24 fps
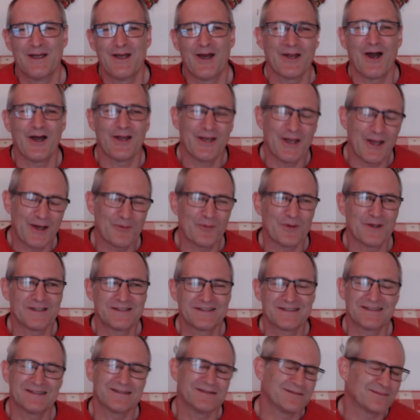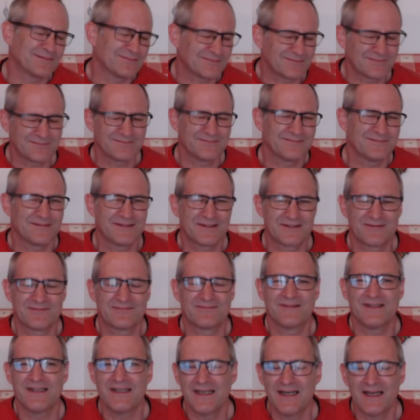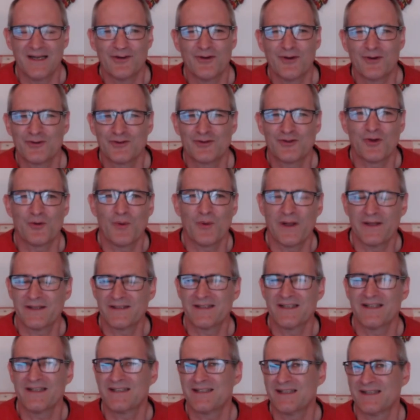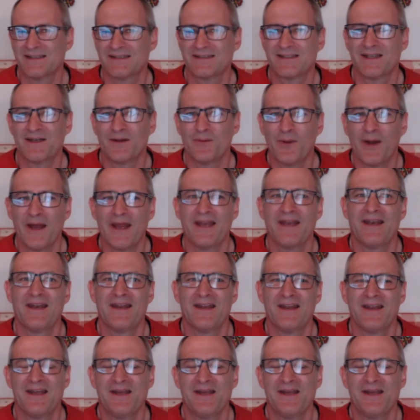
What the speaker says: I know we're still, you know, not sure when this is going to end,